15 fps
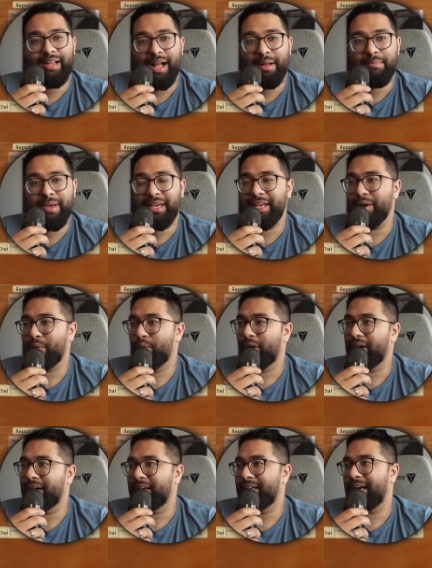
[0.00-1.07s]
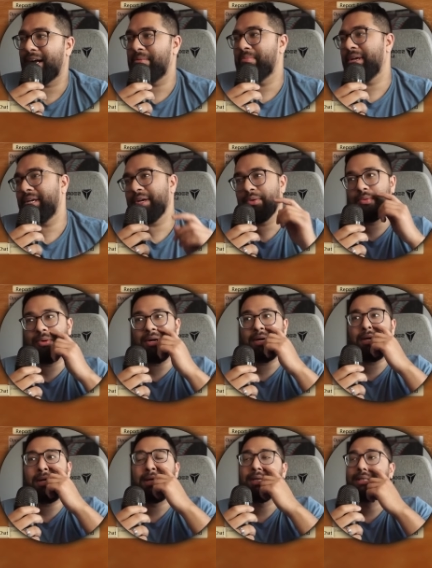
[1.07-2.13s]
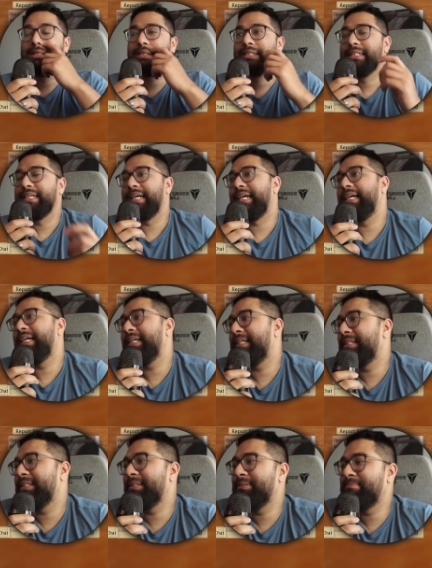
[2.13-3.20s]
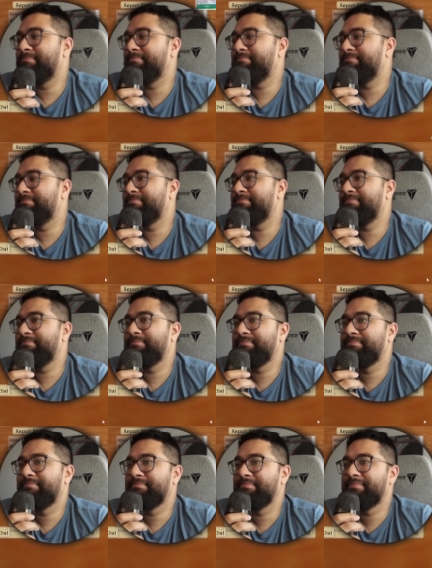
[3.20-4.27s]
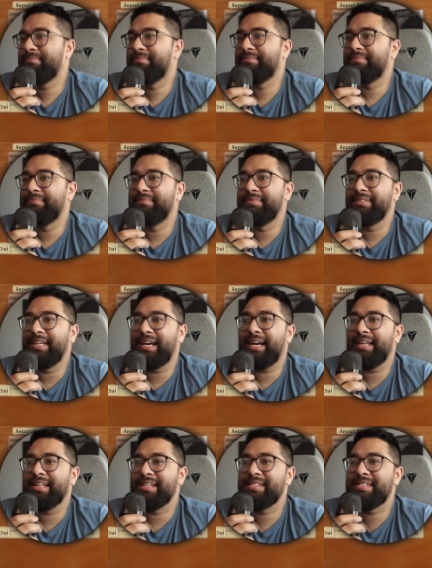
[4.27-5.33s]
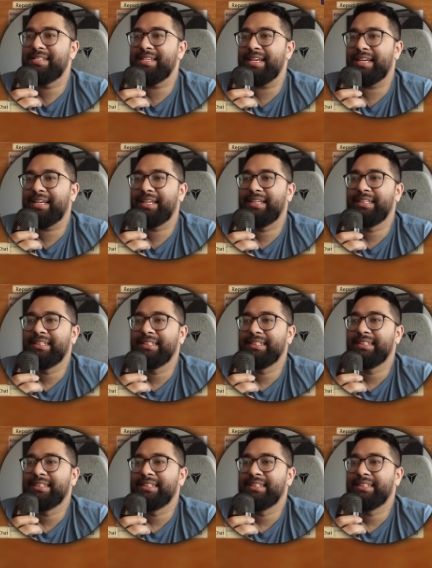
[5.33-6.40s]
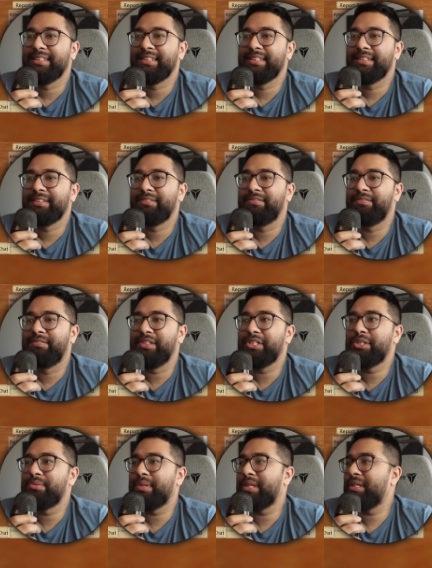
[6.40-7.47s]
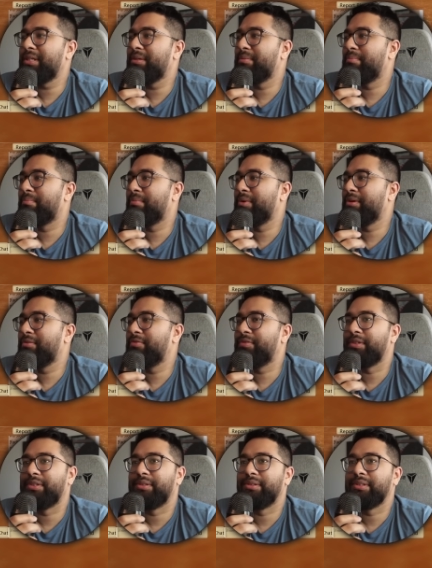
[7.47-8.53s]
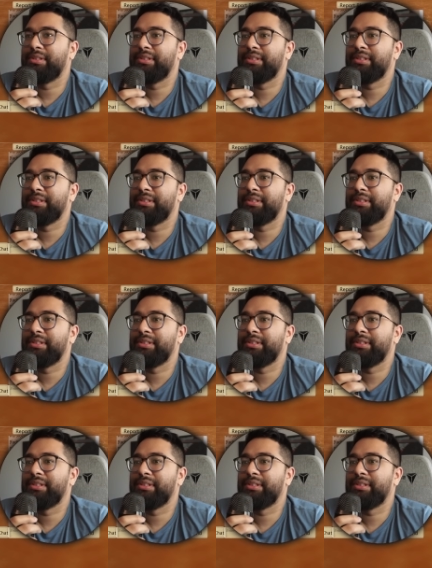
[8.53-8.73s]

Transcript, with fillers: I'll make it work. I'll make it work. Um, nah, that's sick. Fishman or Merfolk?